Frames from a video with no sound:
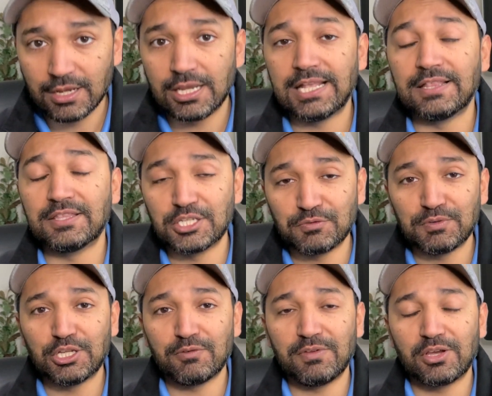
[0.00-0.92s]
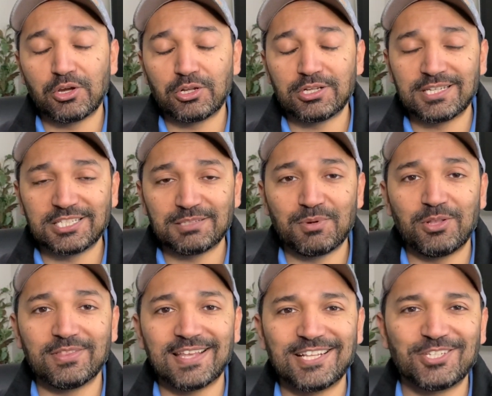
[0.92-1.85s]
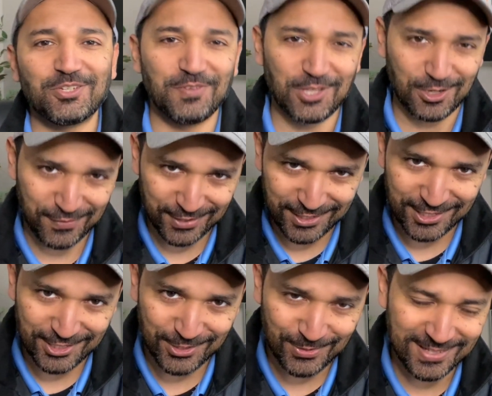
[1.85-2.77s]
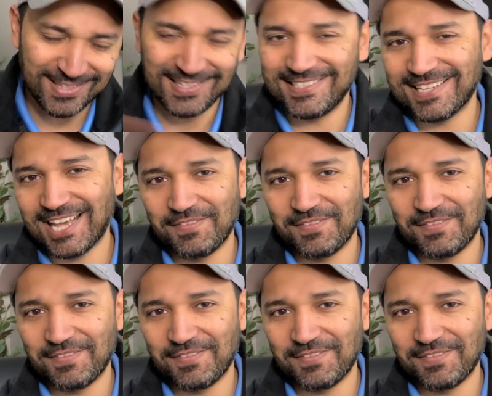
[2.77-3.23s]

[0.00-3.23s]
In this video, we're going to touch upon that. So without further ado, let's dive